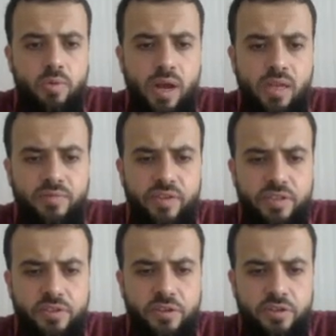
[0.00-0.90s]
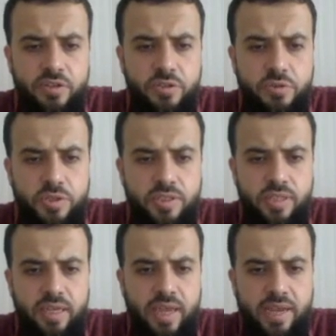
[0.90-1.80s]
We want visitors to
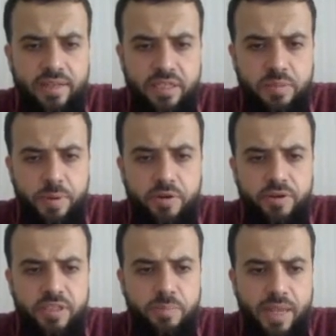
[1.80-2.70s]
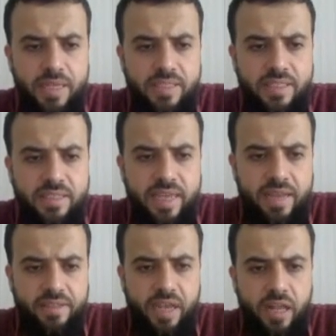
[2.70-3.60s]
see and experience places
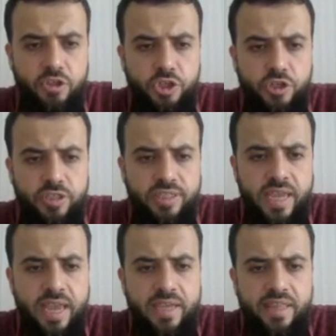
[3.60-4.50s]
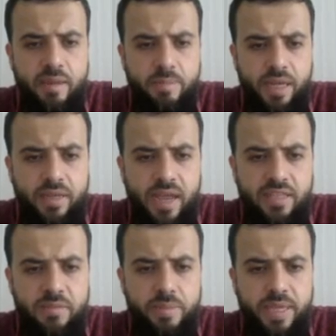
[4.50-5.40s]
and cultures they may
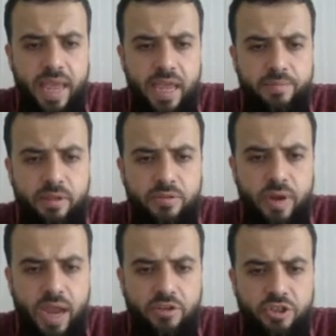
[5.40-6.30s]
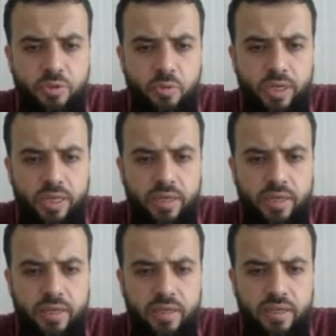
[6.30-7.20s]
not be able to
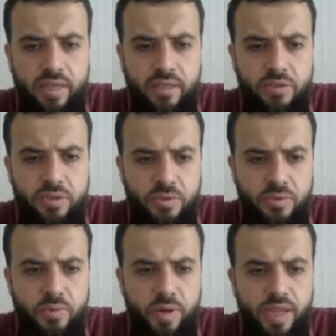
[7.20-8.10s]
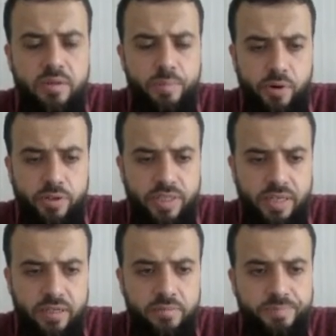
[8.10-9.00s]
actually get to in
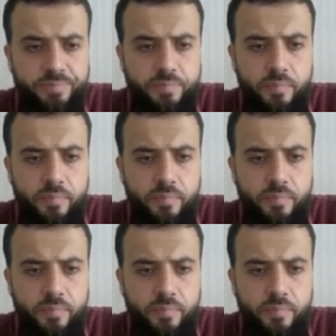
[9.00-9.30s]
person.